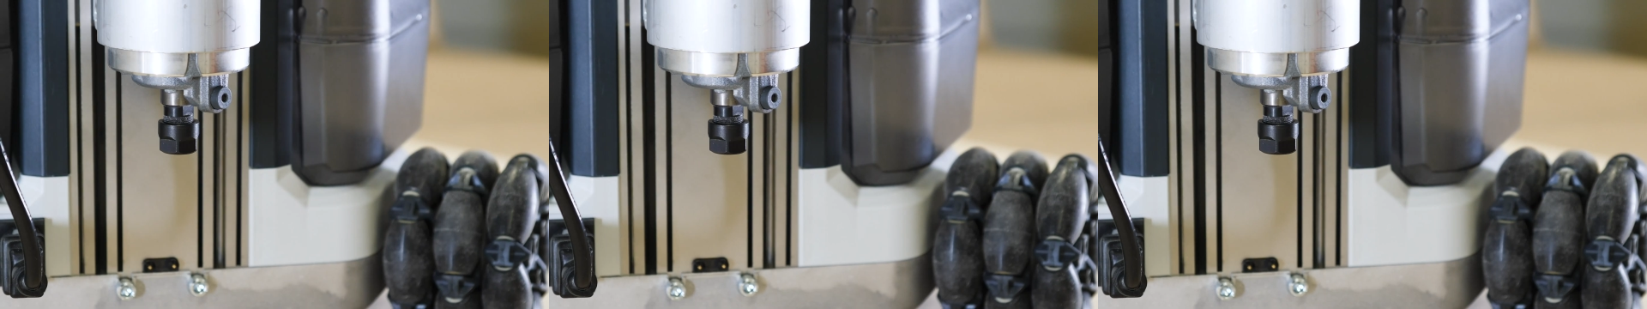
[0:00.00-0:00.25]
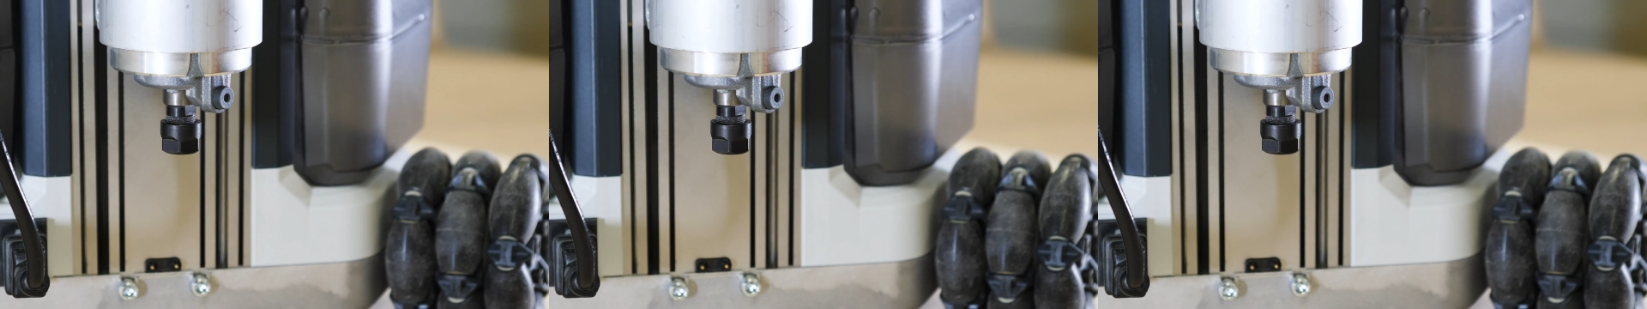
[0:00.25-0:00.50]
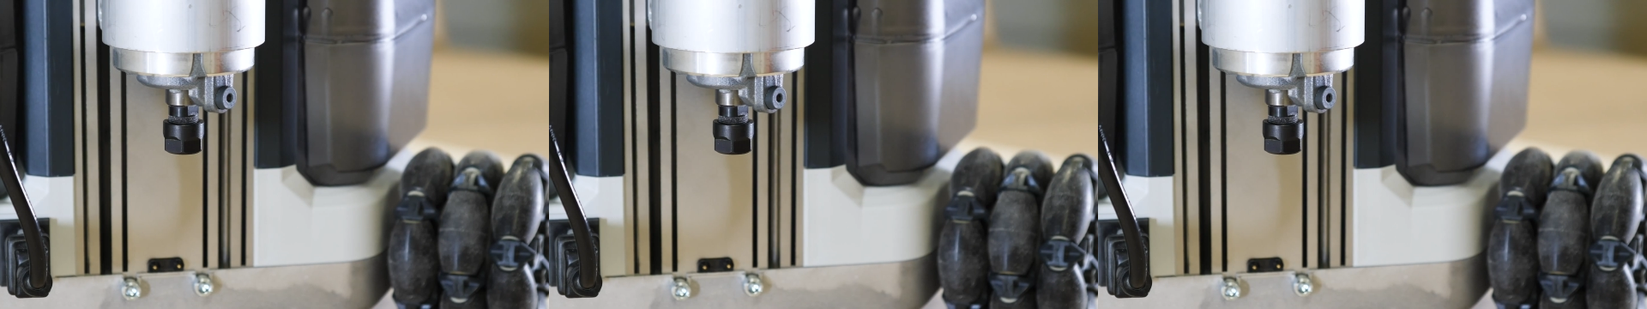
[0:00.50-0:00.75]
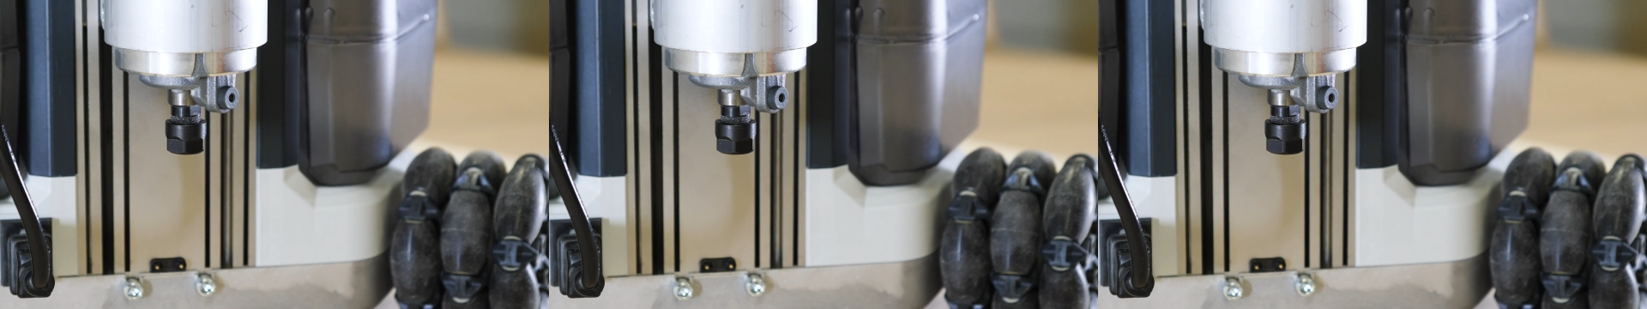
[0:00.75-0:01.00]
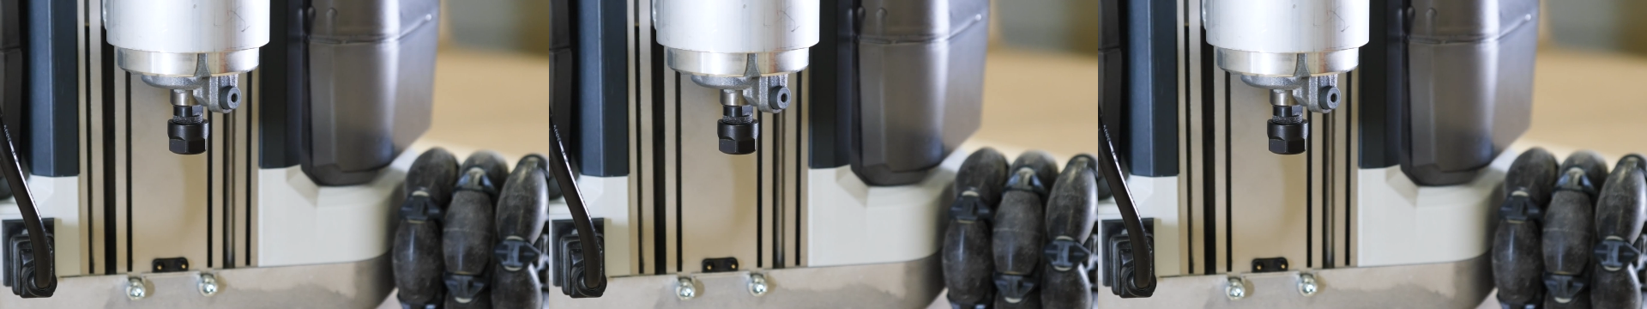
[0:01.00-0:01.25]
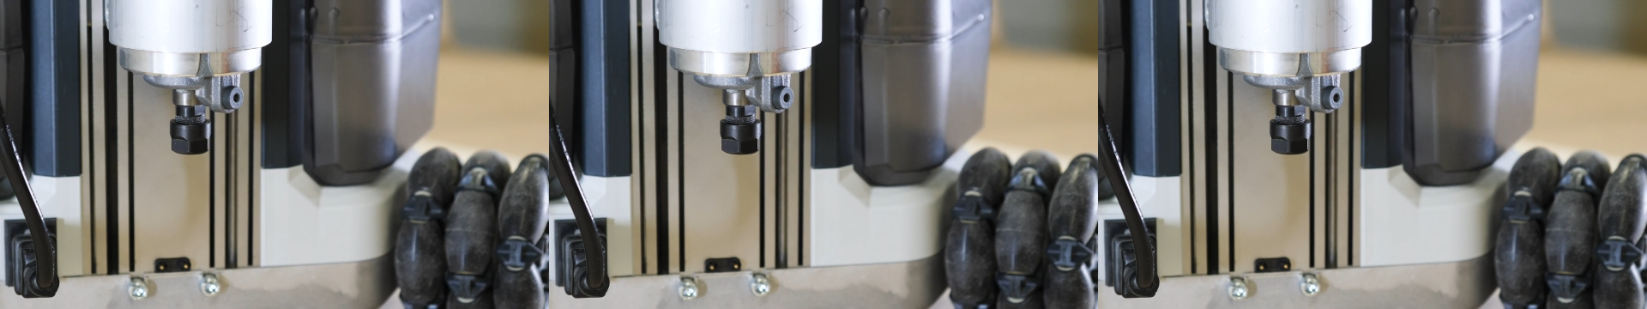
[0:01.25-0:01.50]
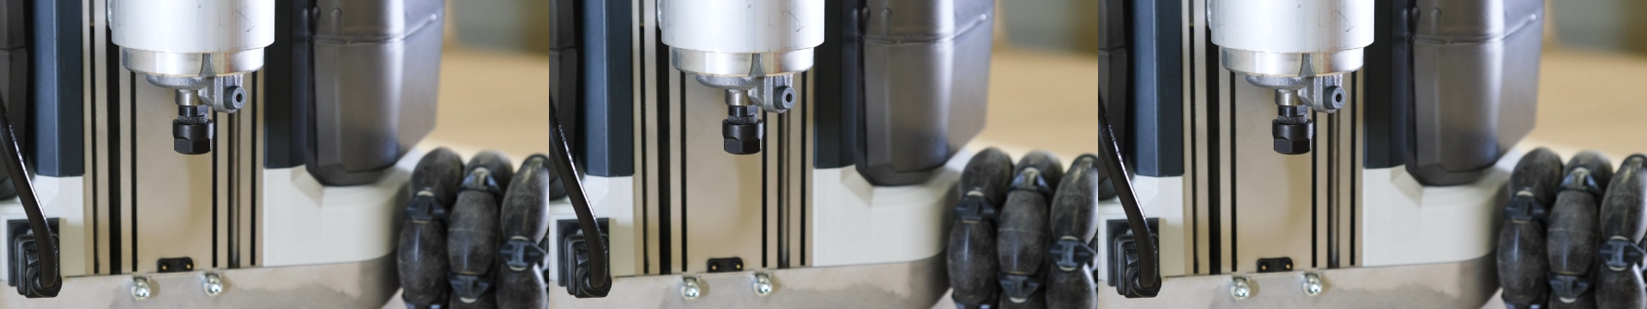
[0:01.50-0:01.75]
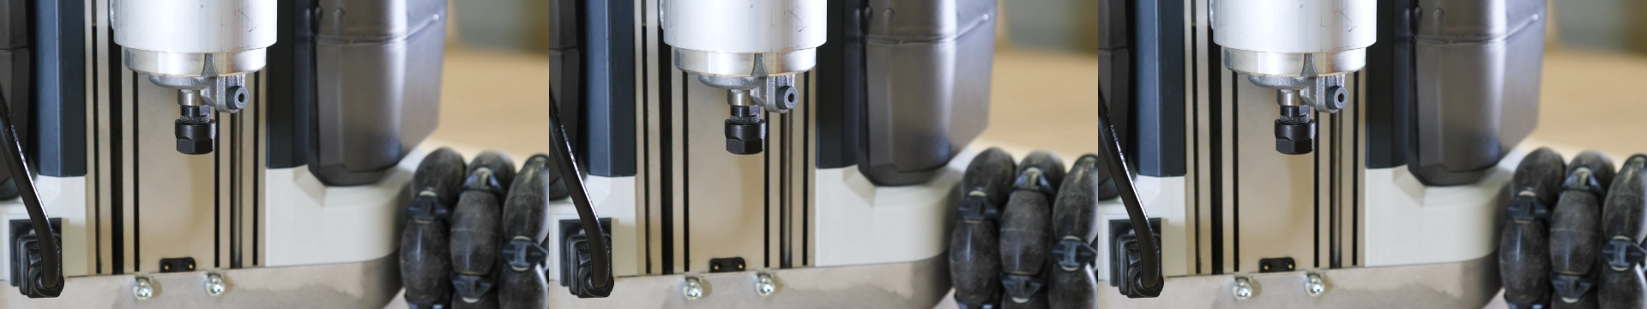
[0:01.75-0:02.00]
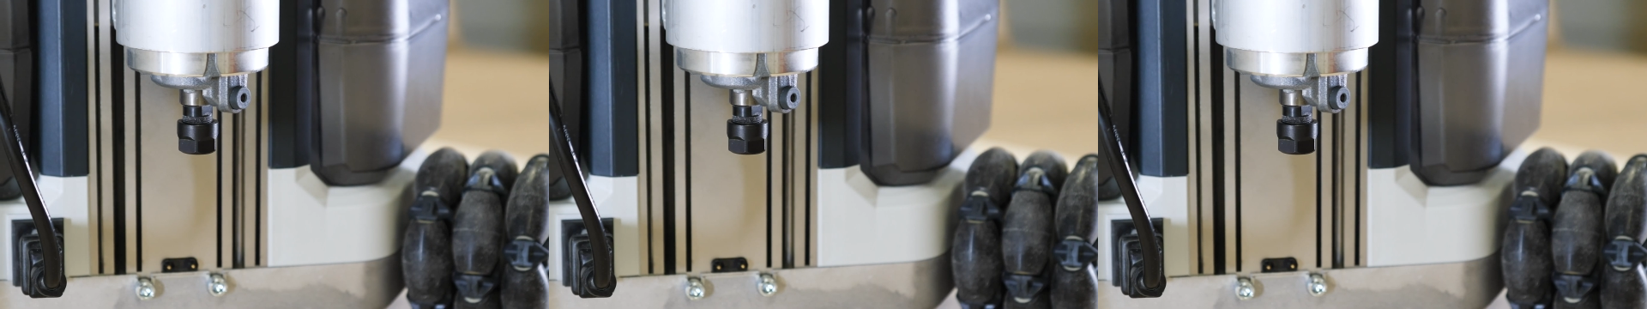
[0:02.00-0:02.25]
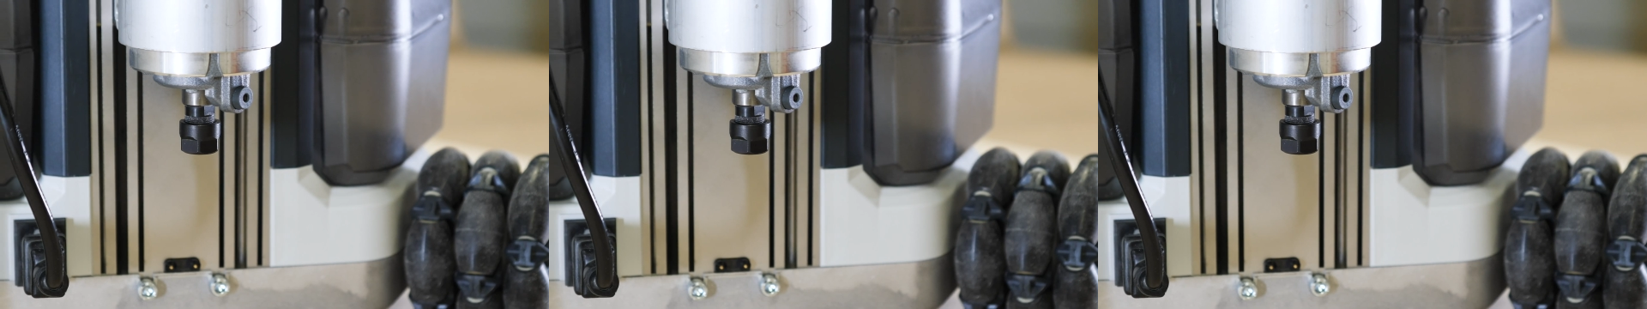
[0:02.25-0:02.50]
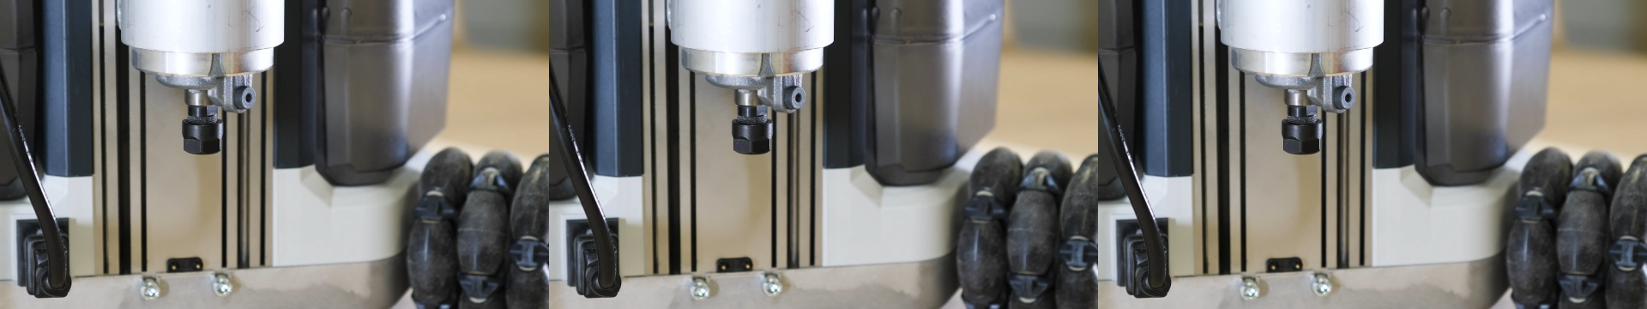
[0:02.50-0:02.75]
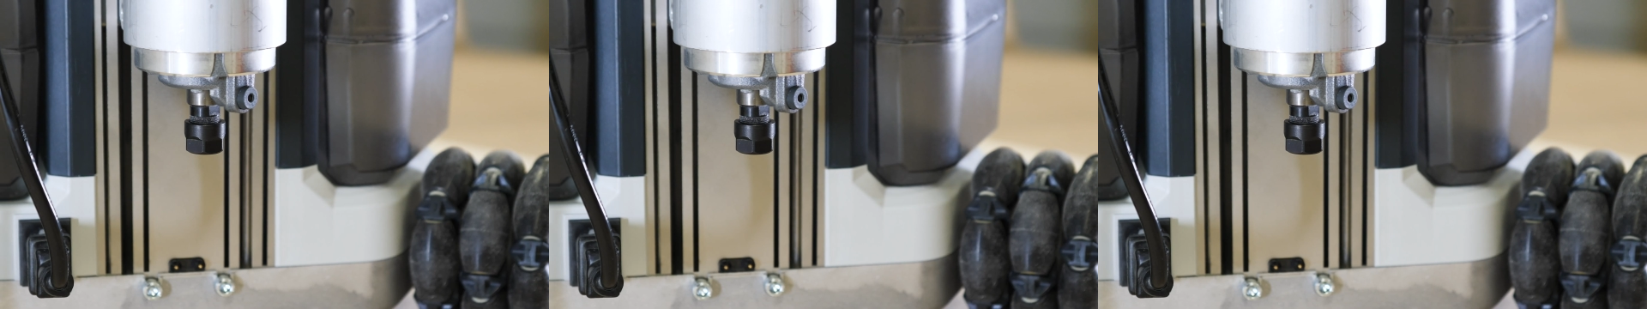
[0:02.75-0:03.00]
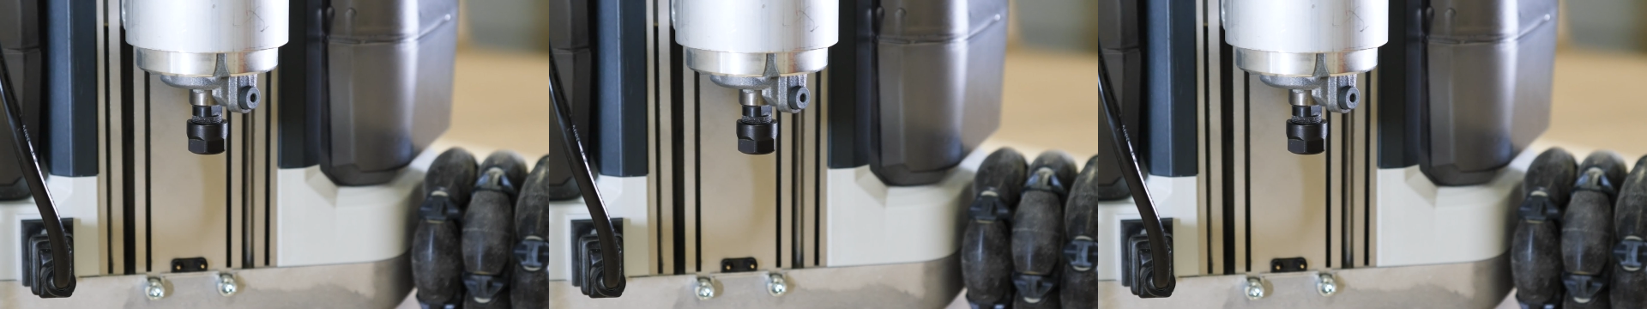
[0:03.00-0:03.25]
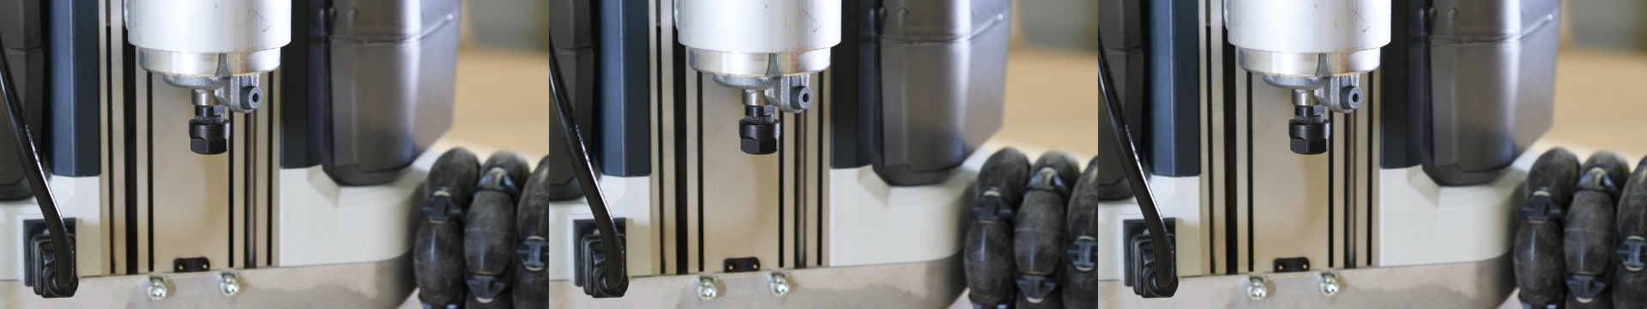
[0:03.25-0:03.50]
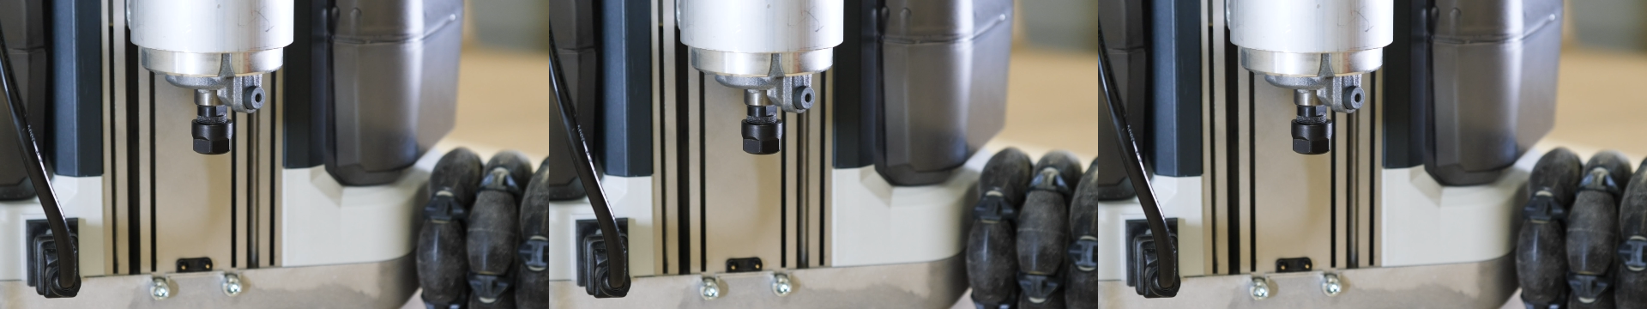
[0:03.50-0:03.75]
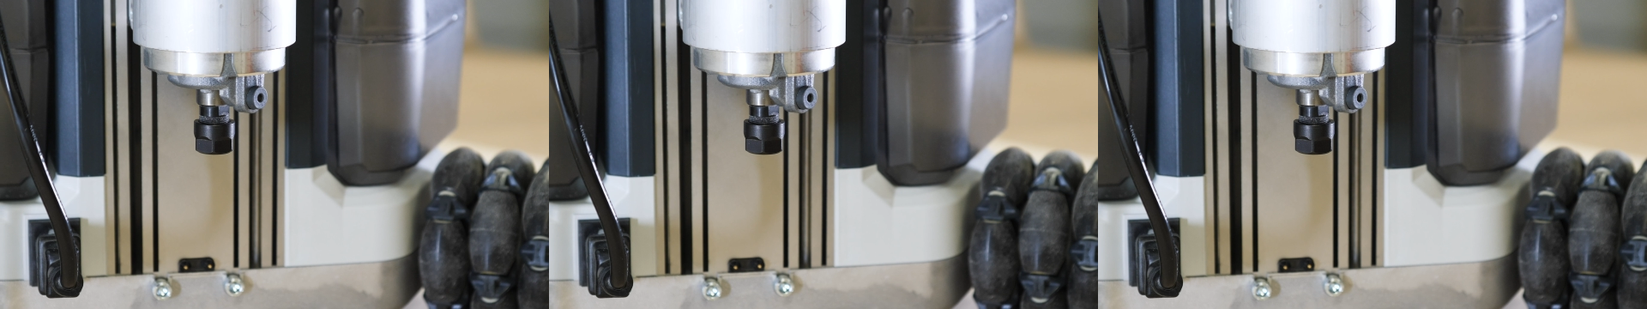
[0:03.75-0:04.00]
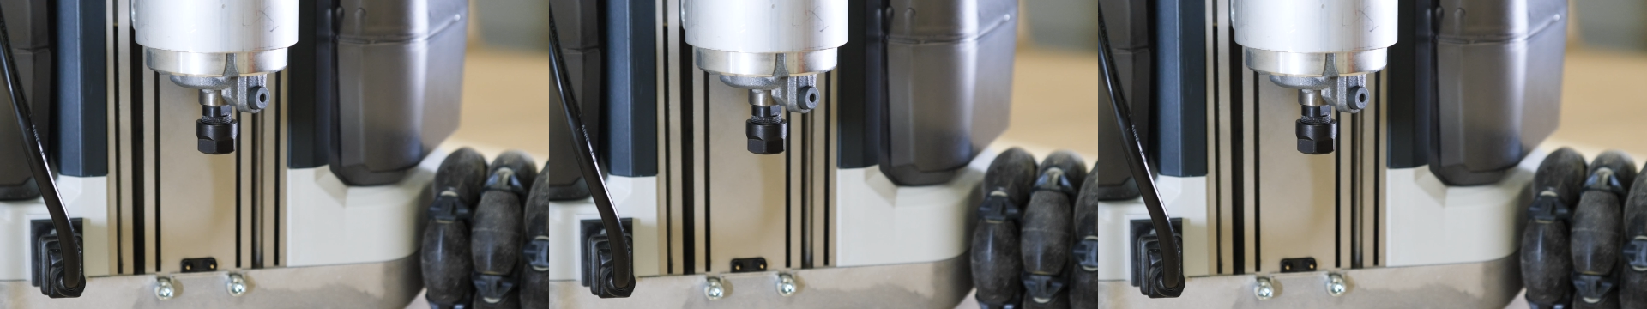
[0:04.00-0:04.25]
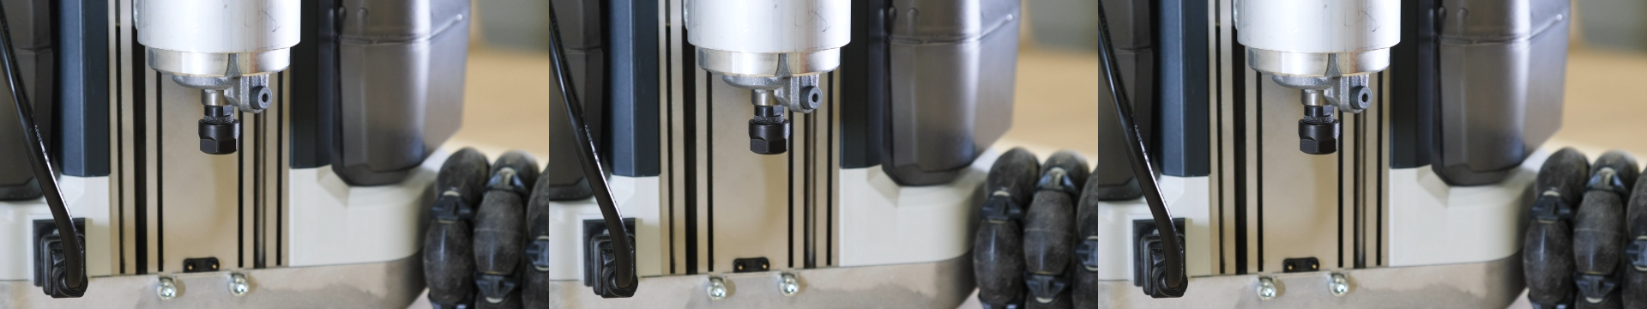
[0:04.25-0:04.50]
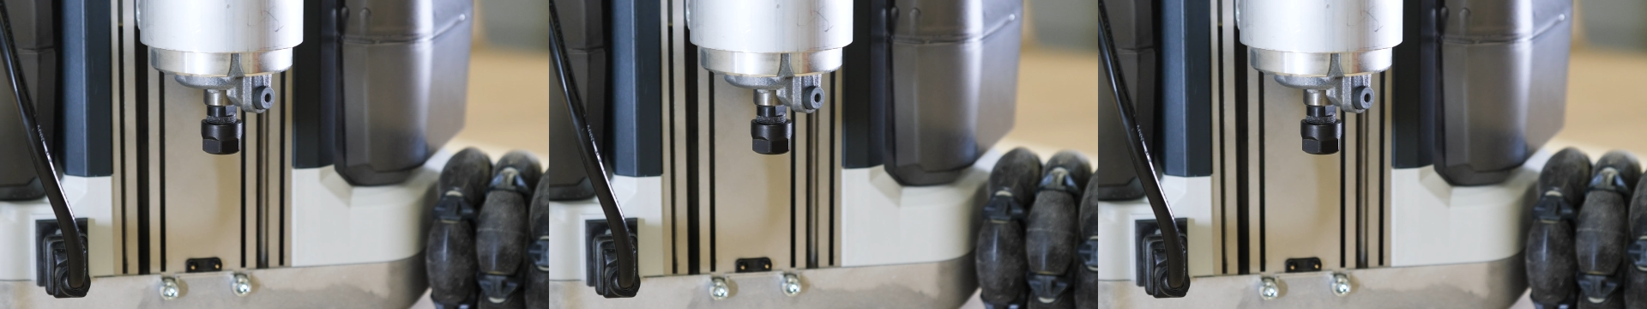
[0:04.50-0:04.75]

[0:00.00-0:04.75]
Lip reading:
Nobody's mouth can be seen.